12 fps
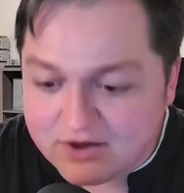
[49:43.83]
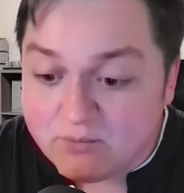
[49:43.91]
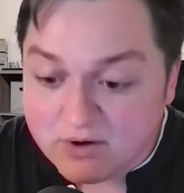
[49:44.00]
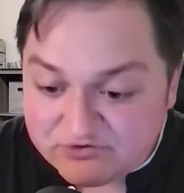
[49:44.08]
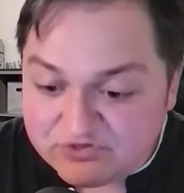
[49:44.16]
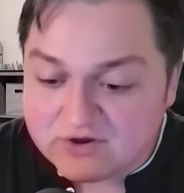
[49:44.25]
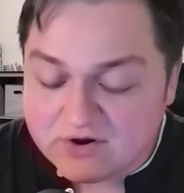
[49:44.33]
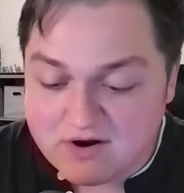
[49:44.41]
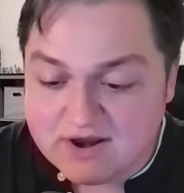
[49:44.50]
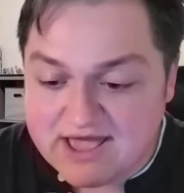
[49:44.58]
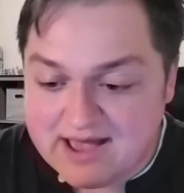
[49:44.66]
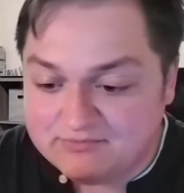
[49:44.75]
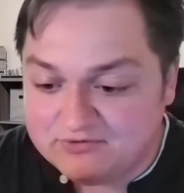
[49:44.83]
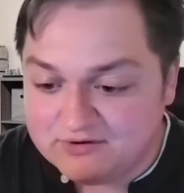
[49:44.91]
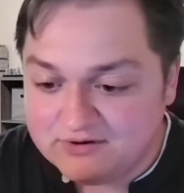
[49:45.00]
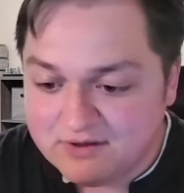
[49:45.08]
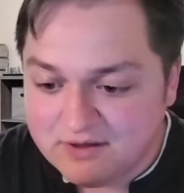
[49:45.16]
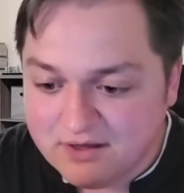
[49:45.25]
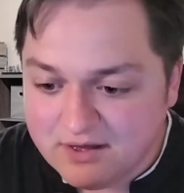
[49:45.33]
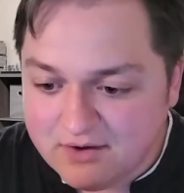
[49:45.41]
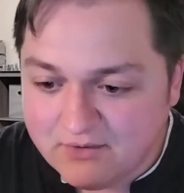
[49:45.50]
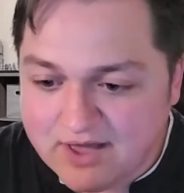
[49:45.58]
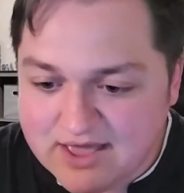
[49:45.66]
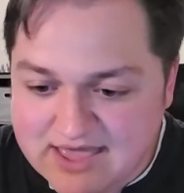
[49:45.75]
He was the guard captain.
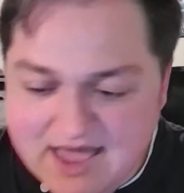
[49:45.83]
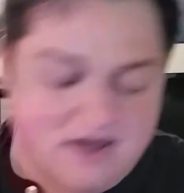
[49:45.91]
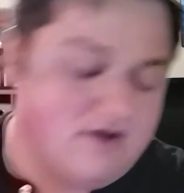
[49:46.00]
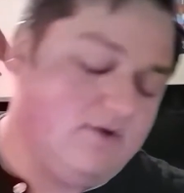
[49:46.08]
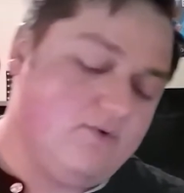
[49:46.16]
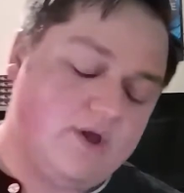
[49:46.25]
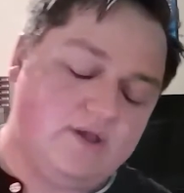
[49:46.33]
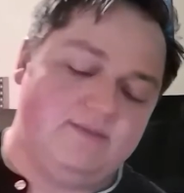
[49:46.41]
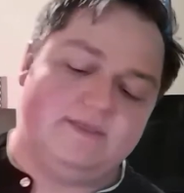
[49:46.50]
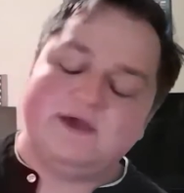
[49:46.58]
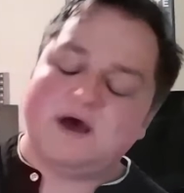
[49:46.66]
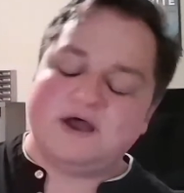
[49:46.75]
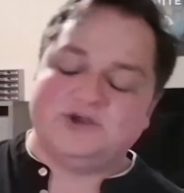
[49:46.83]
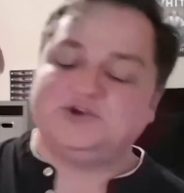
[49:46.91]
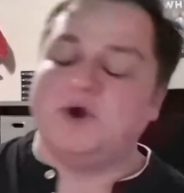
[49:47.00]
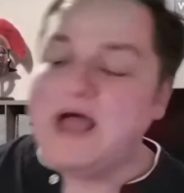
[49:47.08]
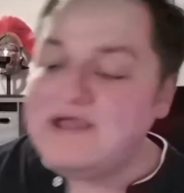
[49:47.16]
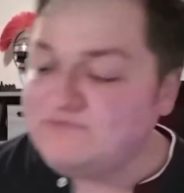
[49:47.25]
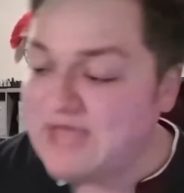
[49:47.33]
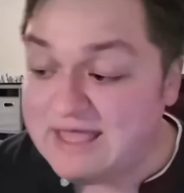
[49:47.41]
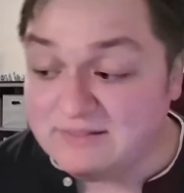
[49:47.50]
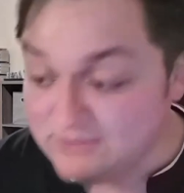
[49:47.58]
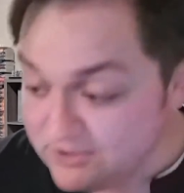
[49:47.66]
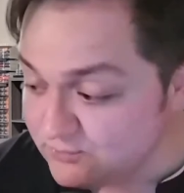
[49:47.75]
Okay, yeah. Oh, gosh, no,
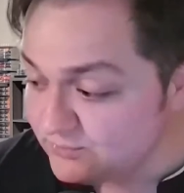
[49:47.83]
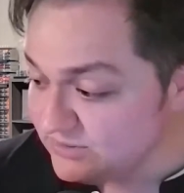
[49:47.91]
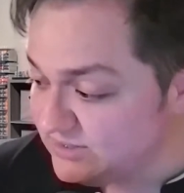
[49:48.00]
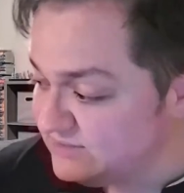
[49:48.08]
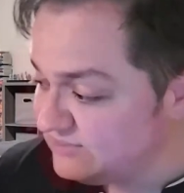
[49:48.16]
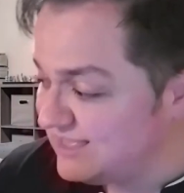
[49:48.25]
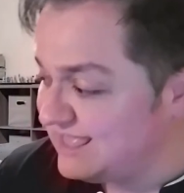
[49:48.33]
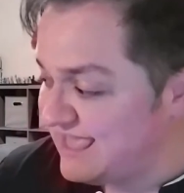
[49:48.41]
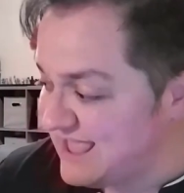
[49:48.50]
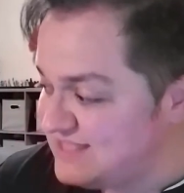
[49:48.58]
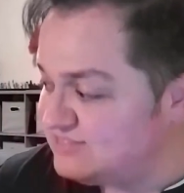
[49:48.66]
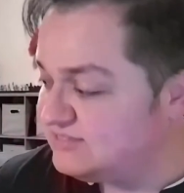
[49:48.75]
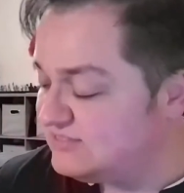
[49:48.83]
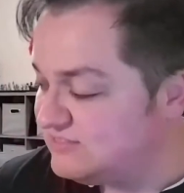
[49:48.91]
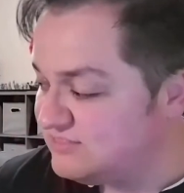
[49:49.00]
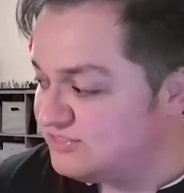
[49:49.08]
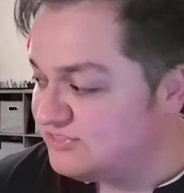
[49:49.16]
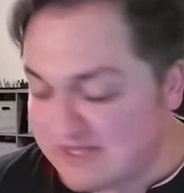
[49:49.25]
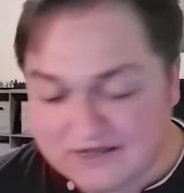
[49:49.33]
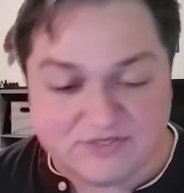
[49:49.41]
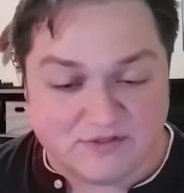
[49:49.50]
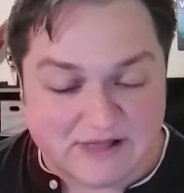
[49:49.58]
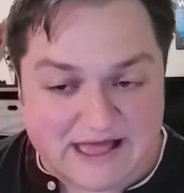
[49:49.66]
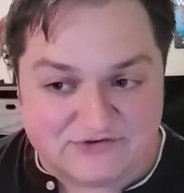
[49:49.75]
I literally like can't think
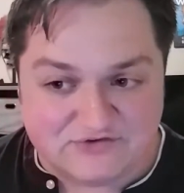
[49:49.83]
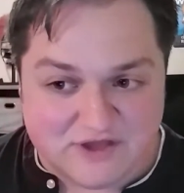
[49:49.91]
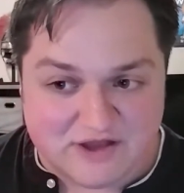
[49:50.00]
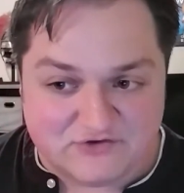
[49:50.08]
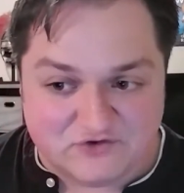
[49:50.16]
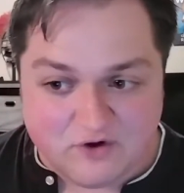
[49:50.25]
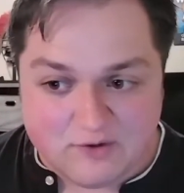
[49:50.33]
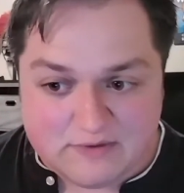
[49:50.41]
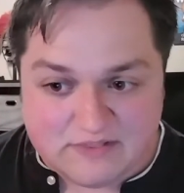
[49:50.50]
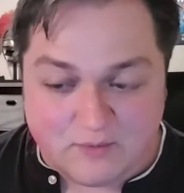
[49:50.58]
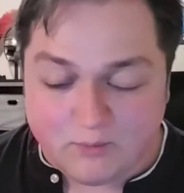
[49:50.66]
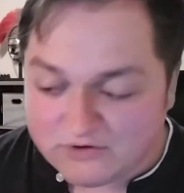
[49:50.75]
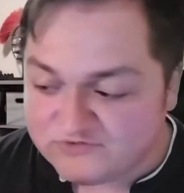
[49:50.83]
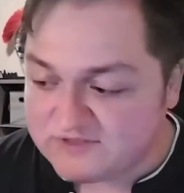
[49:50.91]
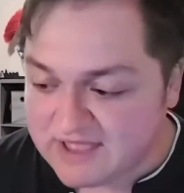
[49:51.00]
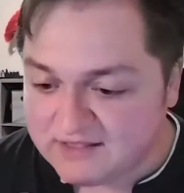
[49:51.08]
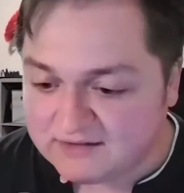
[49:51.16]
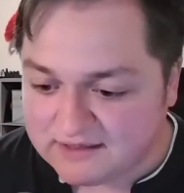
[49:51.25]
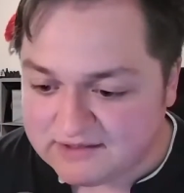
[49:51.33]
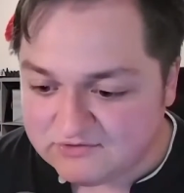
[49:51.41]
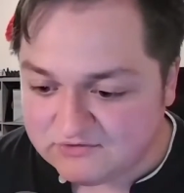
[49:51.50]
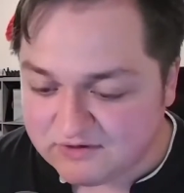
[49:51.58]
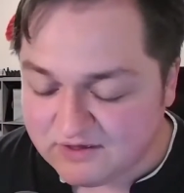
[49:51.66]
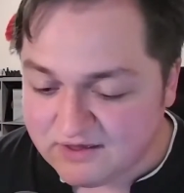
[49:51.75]
of the last thing I saw him in that wasn't
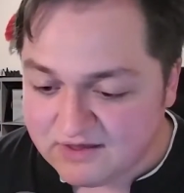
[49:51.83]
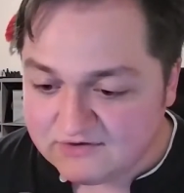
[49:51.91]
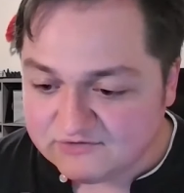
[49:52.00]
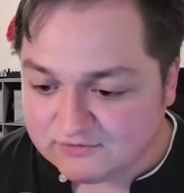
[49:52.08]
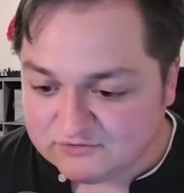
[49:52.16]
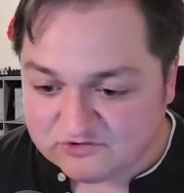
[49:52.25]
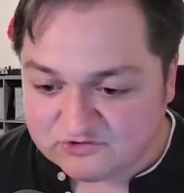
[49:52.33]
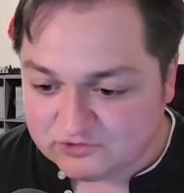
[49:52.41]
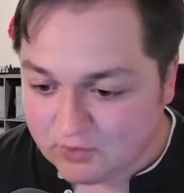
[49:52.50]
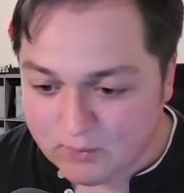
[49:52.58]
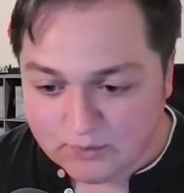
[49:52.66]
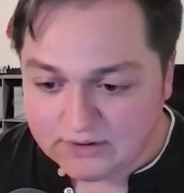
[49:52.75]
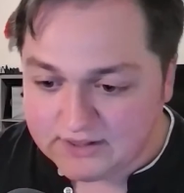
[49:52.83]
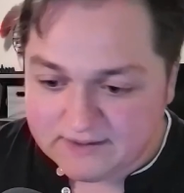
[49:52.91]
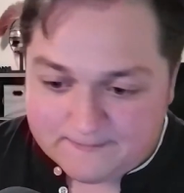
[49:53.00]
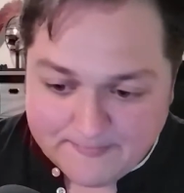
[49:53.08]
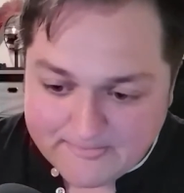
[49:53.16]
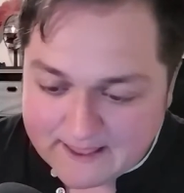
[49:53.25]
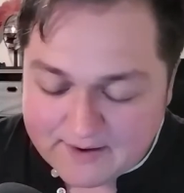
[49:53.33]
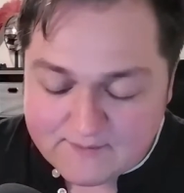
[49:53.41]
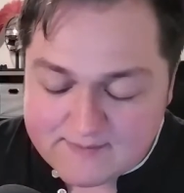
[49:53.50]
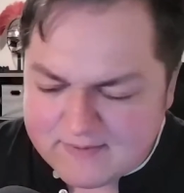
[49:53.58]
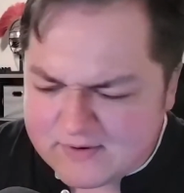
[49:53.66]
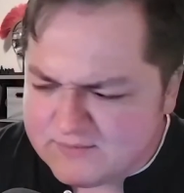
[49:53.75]
Aliens. So just totally. I
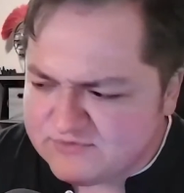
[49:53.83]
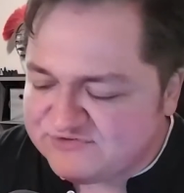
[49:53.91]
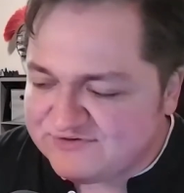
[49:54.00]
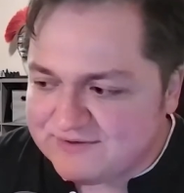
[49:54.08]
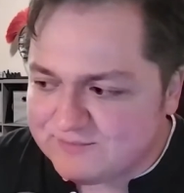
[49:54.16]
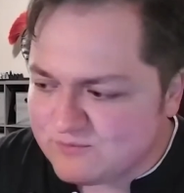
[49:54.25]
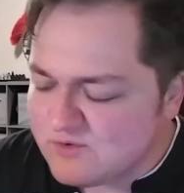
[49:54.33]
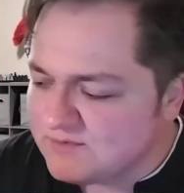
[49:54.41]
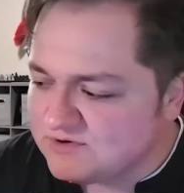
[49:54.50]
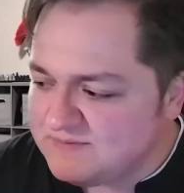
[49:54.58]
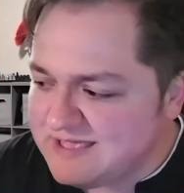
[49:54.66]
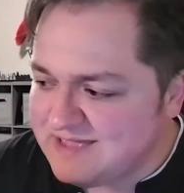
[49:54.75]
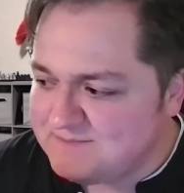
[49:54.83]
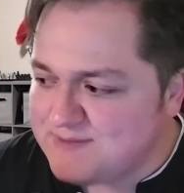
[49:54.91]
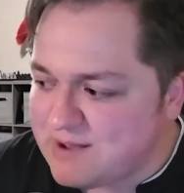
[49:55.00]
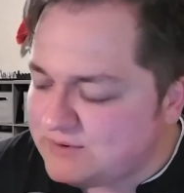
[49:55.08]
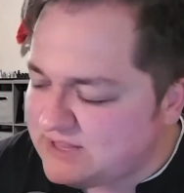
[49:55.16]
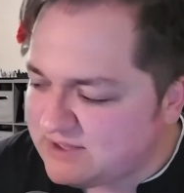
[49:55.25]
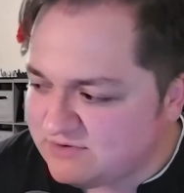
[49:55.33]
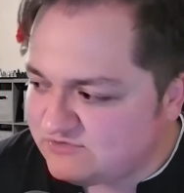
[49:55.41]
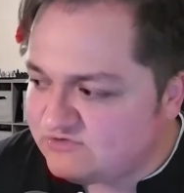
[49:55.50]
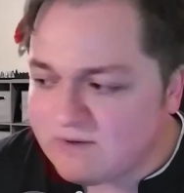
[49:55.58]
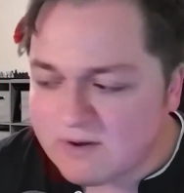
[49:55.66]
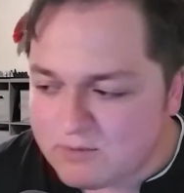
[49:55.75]
remember he was rumored to be a bounty
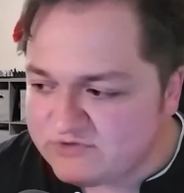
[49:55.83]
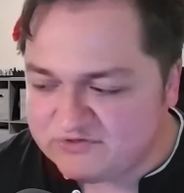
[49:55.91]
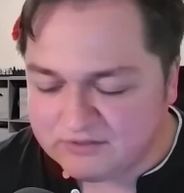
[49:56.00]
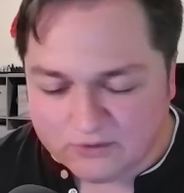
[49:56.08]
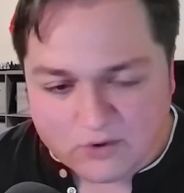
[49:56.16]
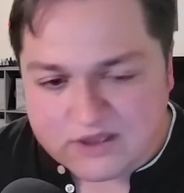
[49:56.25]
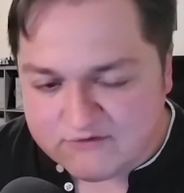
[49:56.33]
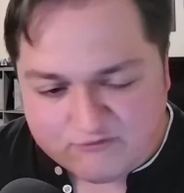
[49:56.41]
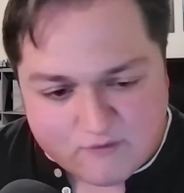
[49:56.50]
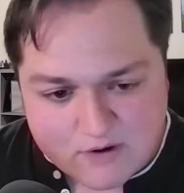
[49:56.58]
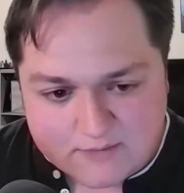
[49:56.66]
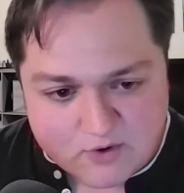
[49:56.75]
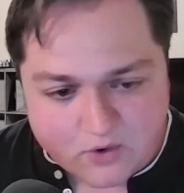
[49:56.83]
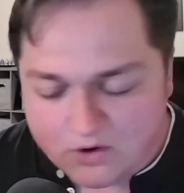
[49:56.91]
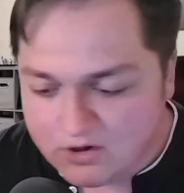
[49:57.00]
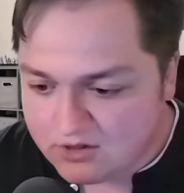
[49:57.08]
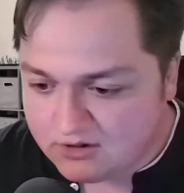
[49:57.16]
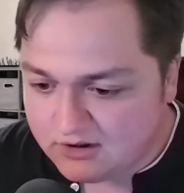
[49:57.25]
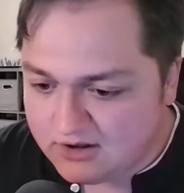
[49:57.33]
hunter, so I wasn't looking for him at all.